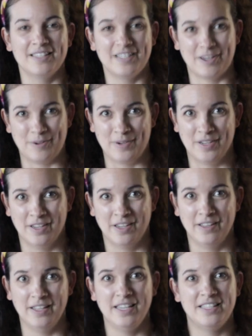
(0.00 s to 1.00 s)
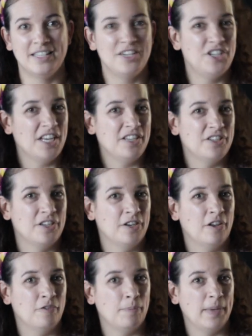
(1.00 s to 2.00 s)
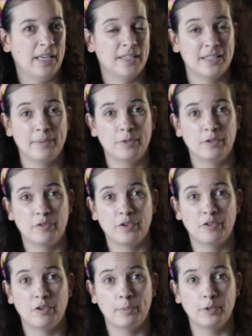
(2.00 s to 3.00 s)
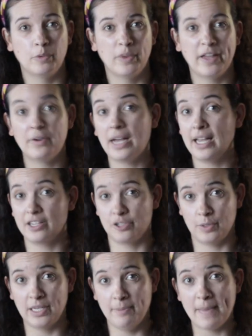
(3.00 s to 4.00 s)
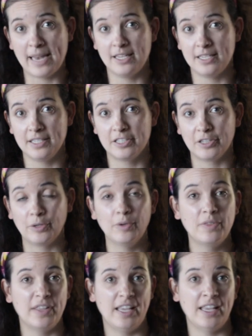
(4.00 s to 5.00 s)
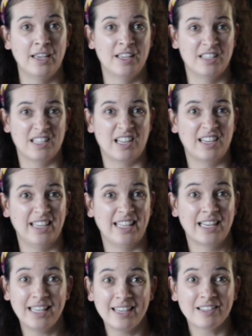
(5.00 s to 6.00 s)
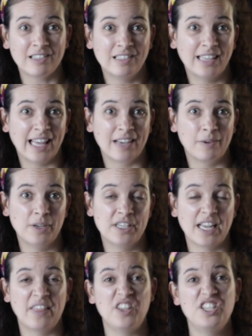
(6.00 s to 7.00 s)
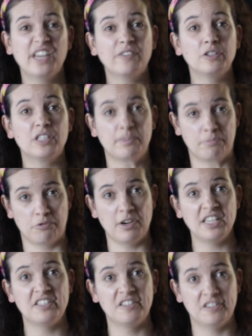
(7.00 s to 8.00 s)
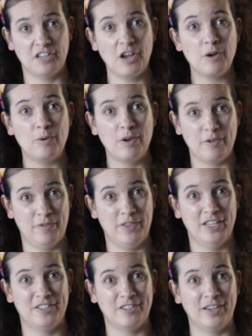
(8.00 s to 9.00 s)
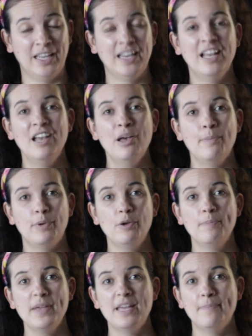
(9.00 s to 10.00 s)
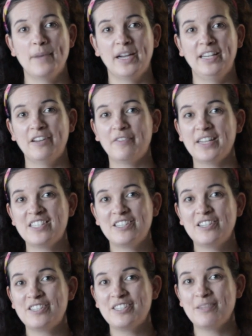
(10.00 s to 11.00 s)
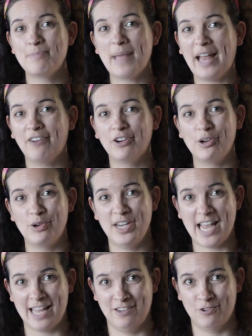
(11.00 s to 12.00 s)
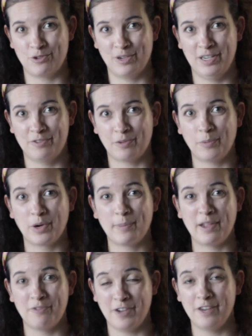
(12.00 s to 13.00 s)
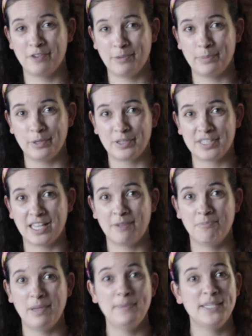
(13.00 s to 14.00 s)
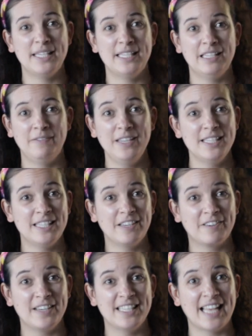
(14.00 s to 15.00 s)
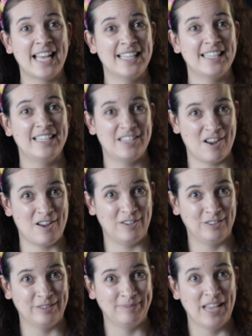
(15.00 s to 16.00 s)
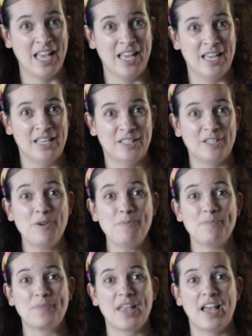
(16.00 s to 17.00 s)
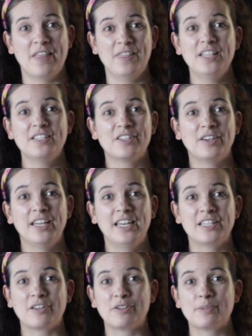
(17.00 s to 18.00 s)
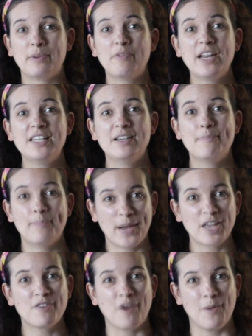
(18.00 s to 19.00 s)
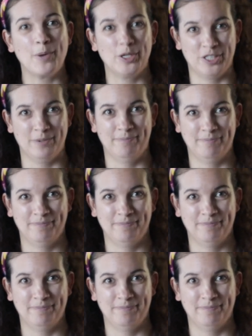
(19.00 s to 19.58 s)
So, the suggestion of being somewhat vulnerable without actually managing to, the slightly clinical language and the general depressed tone of this sonnet put me in mind of a certain paranoid android from one of my favourite books and BBC TV series as a child. So, this sonnet is going to be read by a robot.